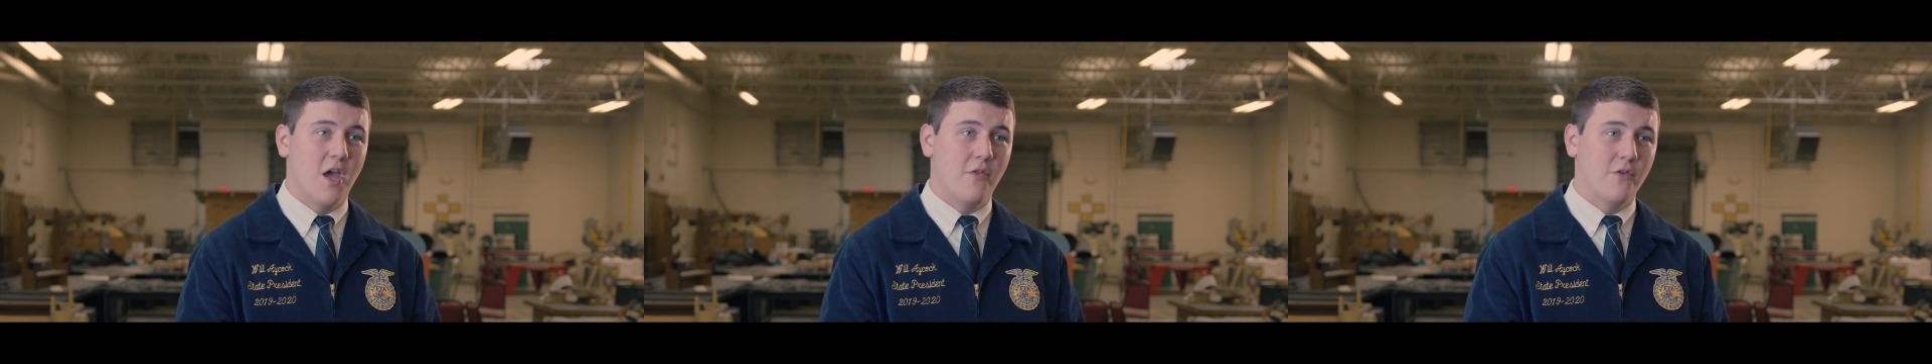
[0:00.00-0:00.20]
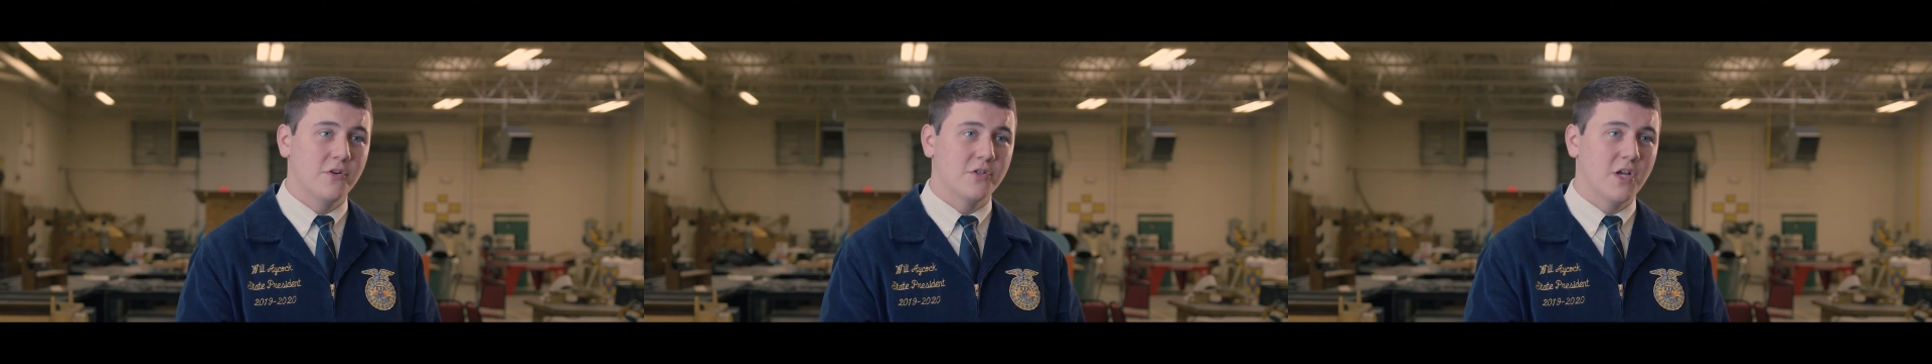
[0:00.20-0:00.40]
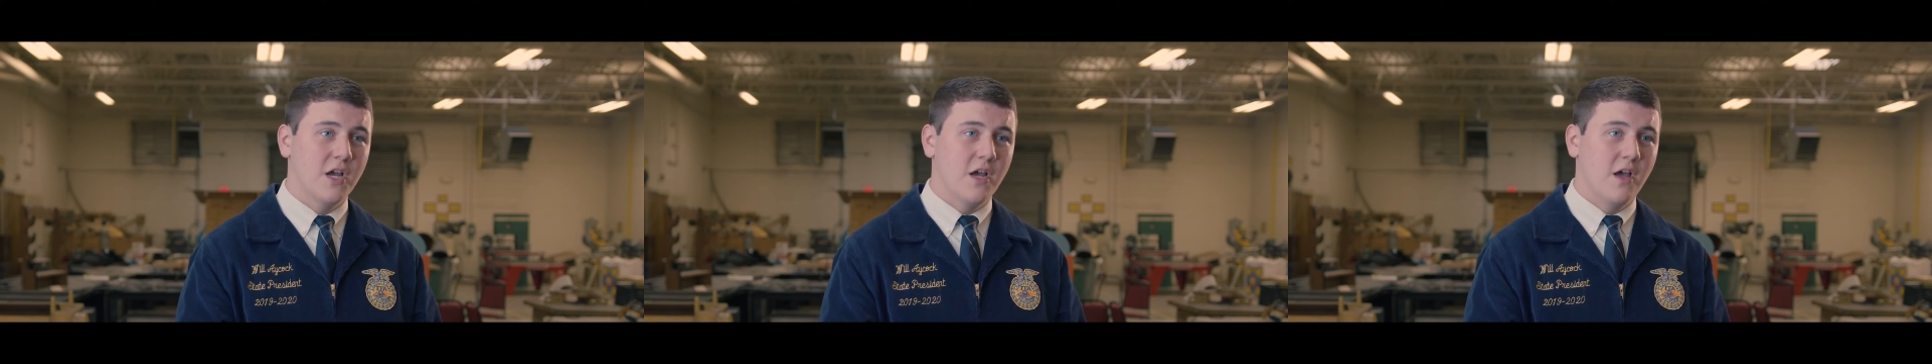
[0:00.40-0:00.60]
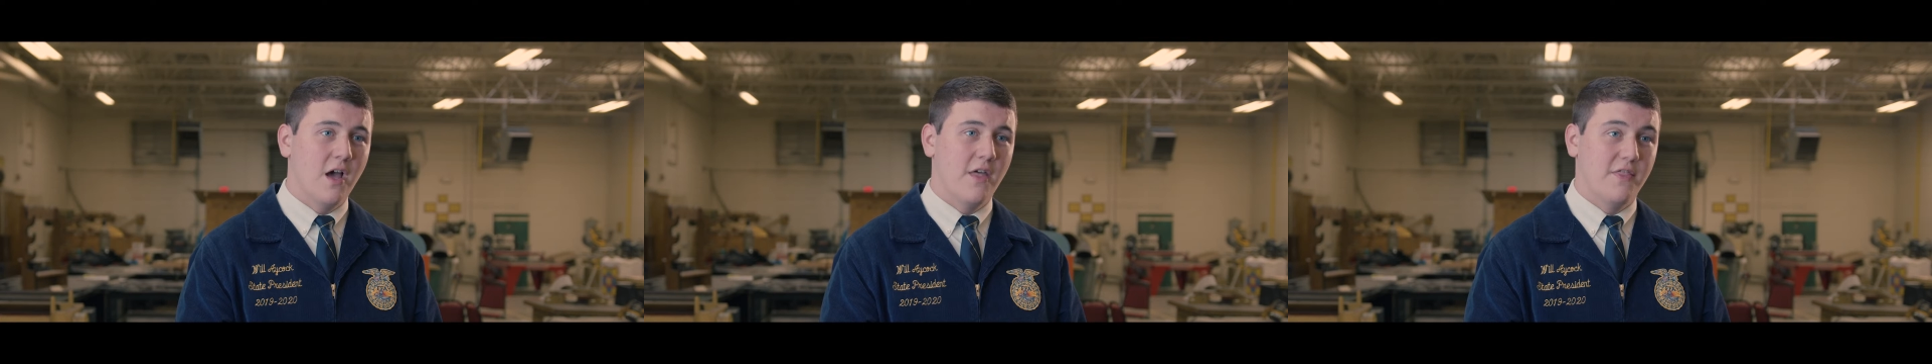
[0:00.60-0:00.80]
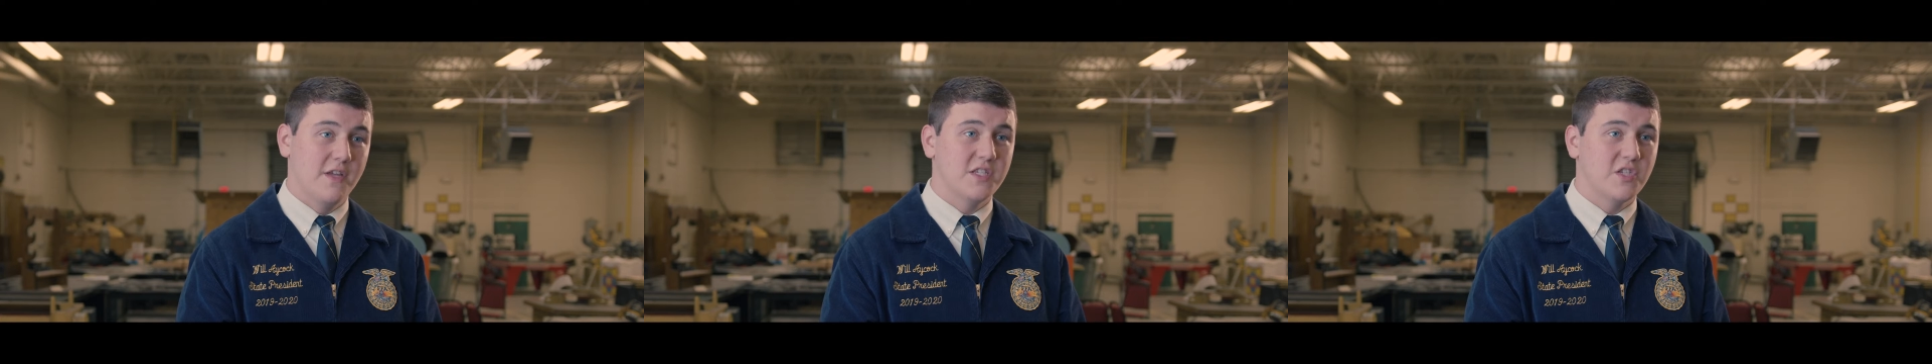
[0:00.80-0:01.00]
others,
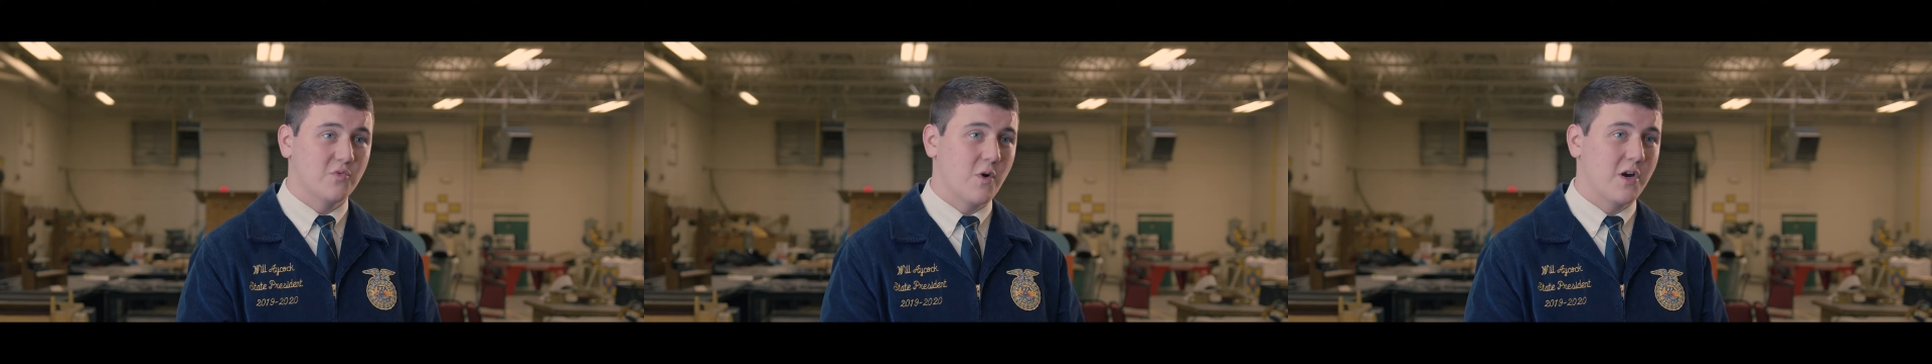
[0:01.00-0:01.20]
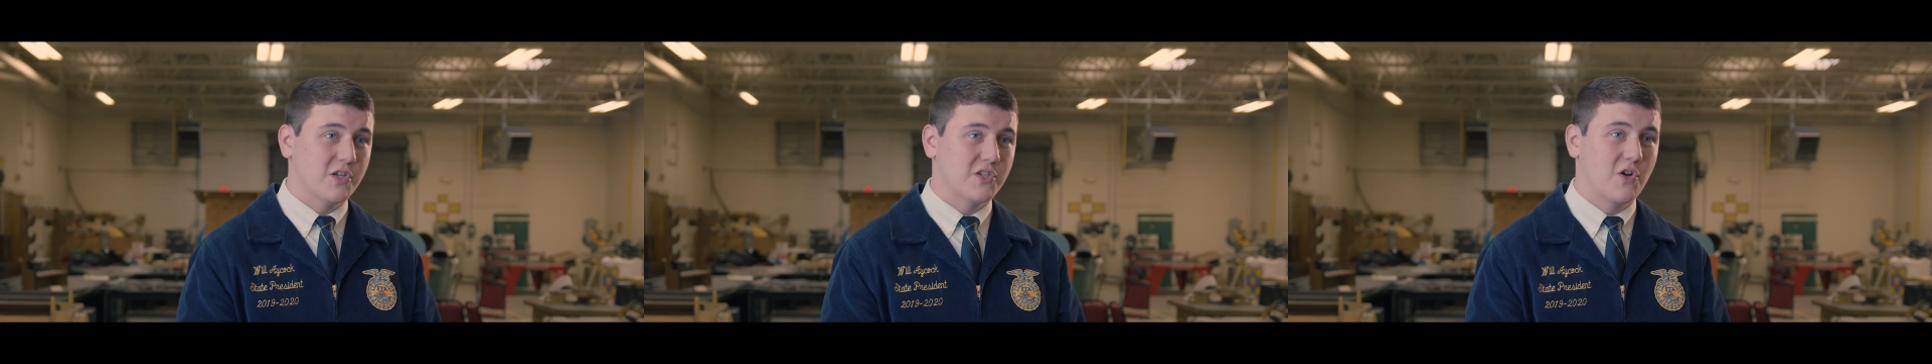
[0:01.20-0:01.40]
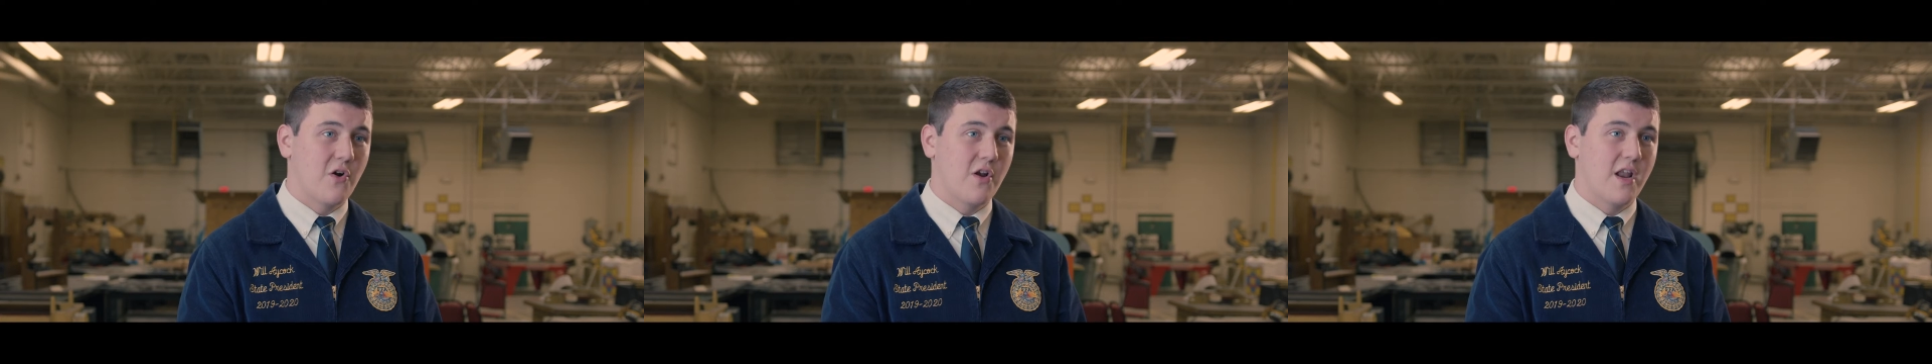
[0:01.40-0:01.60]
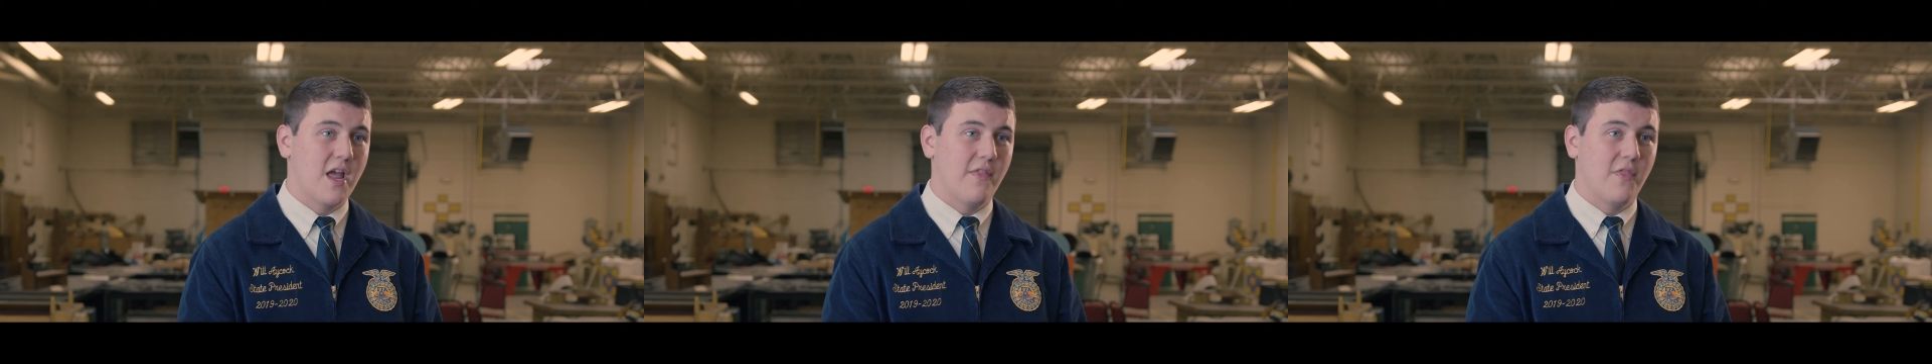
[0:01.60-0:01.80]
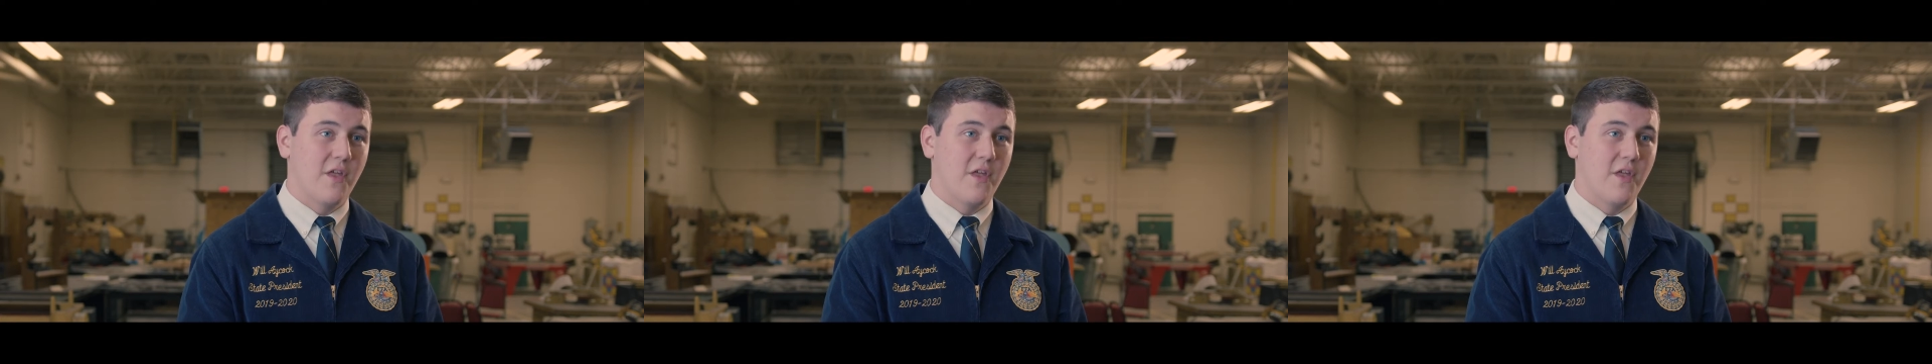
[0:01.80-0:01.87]
this is where it started at.